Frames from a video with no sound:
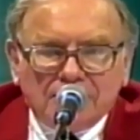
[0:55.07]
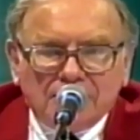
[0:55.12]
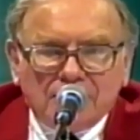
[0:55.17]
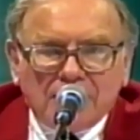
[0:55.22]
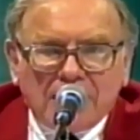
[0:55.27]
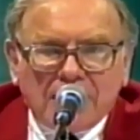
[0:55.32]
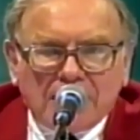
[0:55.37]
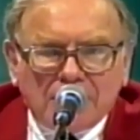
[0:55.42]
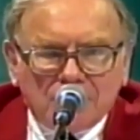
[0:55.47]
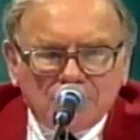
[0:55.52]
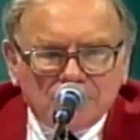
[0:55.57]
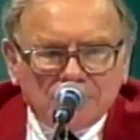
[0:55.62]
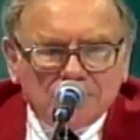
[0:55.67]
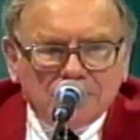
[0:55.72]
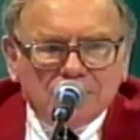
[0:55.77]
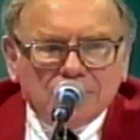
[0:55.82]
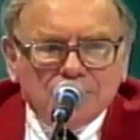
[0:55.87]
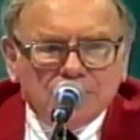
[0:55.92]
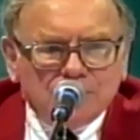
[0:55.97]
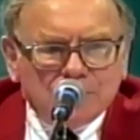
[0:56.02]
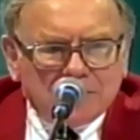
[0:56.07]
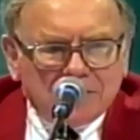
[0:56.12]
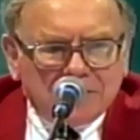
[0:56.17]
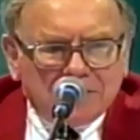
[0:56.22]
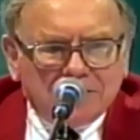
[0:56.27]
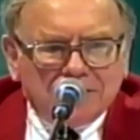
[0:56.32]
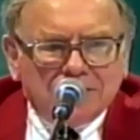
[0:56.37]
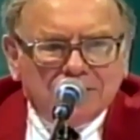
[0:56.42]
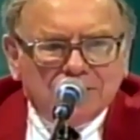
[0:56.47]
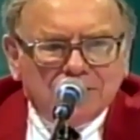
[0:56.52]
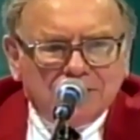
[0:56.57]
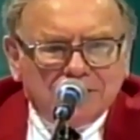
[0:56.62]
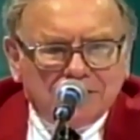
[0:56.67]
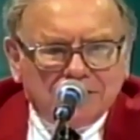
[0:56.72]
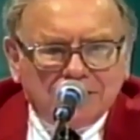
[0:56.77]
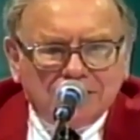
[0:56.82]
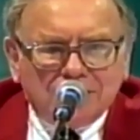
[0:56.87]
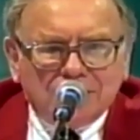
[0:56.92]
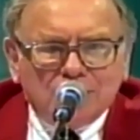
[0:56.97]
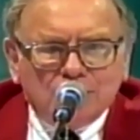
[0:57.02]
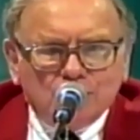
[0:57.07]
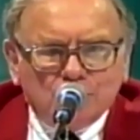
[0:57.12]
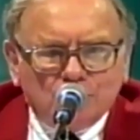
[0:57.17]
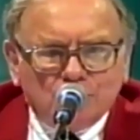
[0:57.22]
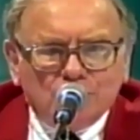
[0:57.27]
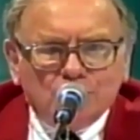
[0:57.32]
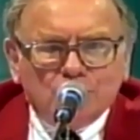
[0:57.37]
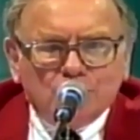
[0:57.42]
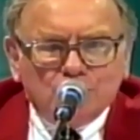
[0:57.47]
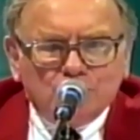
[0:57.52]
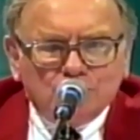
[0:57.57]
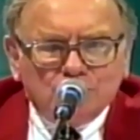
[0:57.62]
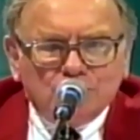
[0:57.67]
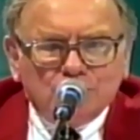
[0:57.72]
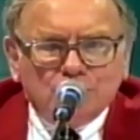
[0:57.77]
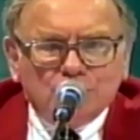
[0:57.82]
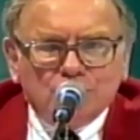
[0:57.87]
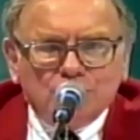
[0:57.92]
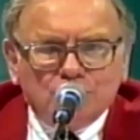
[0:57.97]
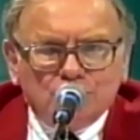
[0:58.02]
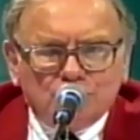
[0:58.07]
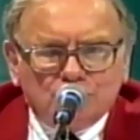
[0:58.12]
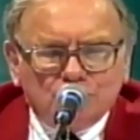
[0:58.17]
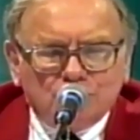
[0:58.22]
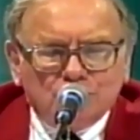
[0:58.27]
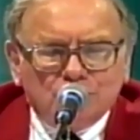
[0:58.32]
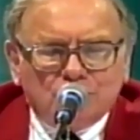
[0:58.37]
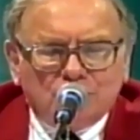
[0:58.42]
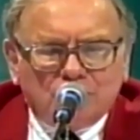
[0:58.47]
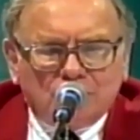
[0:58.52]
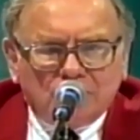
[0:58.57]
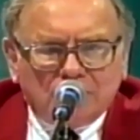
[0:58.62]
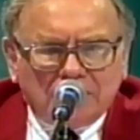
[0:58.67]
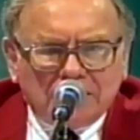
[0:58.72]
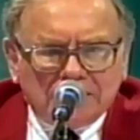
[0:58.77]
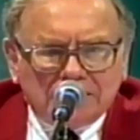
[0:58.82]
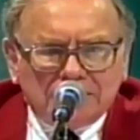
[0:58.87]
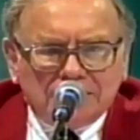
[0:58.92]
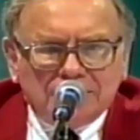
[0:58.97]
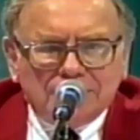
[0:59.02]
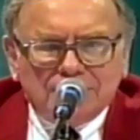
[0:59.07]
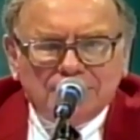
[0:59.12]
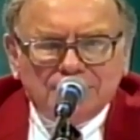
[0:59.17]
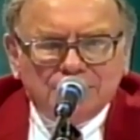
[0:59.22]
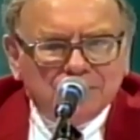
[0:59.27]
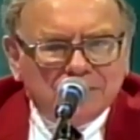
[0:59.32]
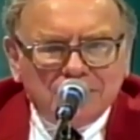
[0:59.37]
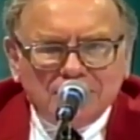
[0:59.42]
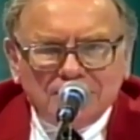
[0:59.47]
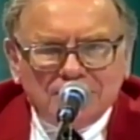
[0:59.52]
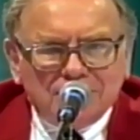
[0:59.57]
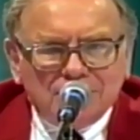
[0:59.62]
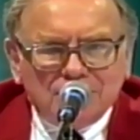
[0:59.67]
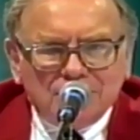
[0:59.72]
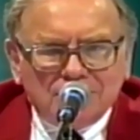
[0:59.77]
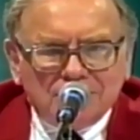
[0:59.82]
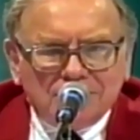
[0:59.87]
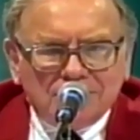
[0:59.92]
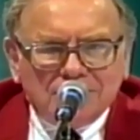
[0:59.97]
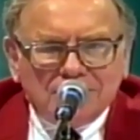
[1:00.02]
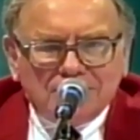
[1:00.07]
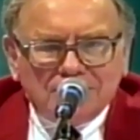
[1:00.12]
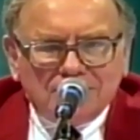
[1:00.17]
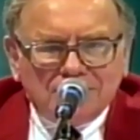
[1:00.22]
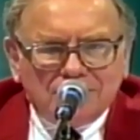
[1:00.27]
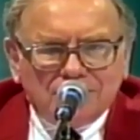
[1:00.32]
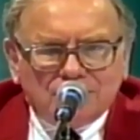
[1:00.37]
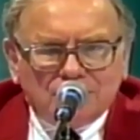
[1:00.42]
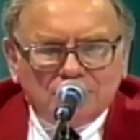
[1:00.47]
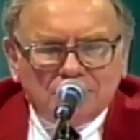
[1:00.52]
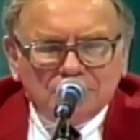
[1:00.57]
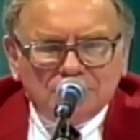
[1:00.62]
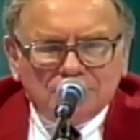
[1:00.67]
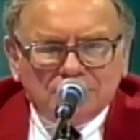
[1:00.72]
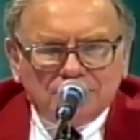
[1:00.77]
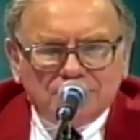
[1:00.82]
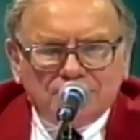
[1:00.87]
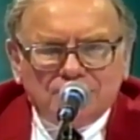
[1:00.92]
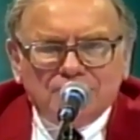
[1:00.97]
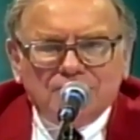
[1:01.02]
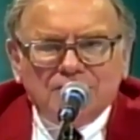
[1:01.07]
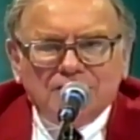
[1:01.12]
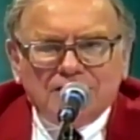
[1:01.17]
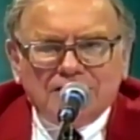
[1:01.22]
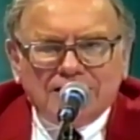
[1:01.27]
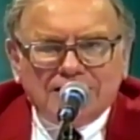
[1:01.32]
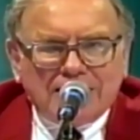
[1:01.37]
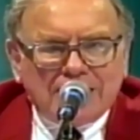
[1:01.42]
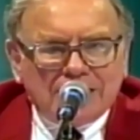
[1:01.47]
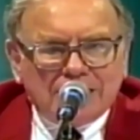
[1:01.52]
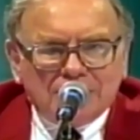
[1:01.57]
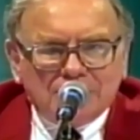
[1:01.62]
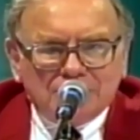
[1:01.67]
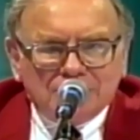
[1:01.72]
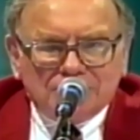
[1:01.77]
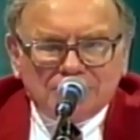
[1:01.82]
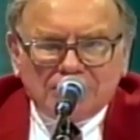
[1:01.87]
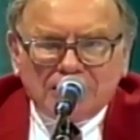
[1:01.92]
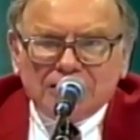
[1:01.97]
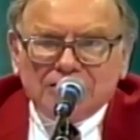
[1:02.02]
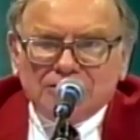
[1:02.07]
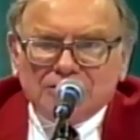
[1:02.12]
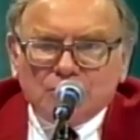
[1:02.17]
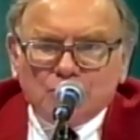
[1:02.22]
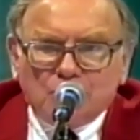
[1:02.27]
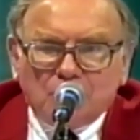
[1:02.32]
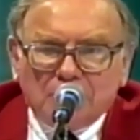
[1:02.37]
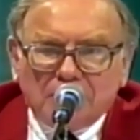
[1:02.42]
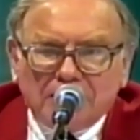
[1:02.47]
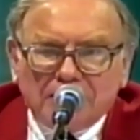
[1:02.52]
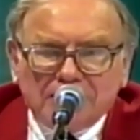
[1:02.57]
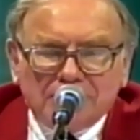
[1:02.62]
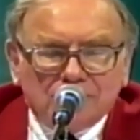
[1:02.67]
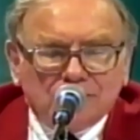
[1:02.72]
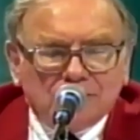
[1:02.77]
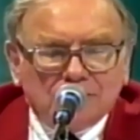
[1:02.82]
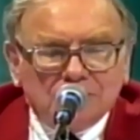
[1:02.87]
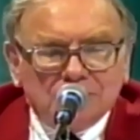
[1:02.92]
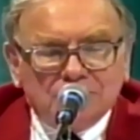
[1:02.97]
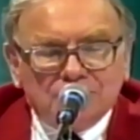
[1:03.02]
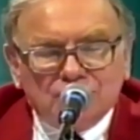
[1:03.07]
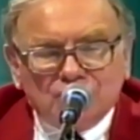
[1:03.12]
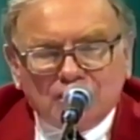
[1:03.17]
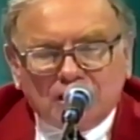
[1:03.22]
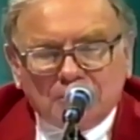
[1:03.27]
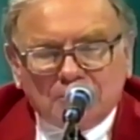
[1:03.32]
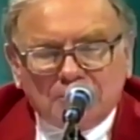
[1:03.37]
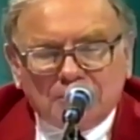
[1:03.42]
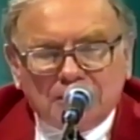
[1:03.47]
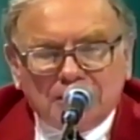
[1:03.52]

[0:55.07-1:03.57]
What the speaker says: that, you should do all right. In terms of a lot of the mistakes that were made in terms of junk